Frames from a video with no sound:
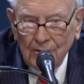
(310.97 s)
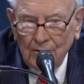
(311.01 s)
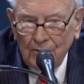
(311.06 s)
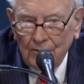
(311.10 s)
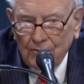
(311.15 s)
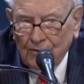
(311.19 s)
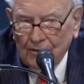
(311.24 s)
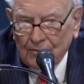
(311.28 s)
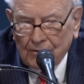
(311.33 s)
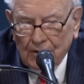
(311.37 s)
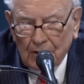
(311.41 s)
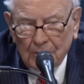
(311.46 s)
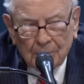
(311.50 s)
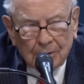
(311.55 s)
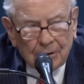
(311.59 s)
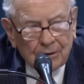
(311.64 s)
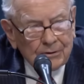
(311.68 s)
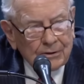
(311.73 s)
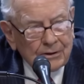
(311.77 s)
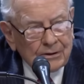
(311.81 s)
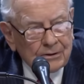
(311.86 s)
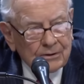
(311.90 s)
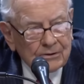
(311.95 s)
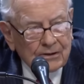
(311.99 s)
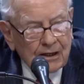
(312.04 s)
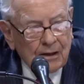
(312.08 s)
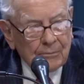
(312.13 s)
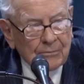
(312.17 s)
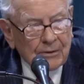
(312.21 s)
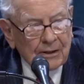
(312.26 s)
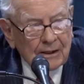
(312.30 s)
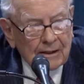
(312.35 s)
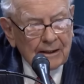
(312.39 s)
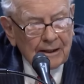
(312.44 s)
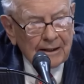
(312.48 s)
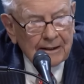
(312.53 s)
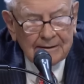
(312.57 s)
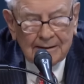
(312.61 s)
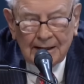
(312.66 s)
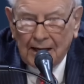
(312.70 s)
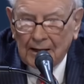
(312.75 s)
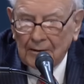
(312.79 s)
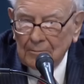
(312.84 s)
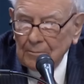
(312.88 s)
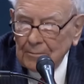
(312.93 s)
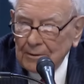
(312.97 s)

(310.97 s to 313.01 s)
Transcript: 50 billion or something like that.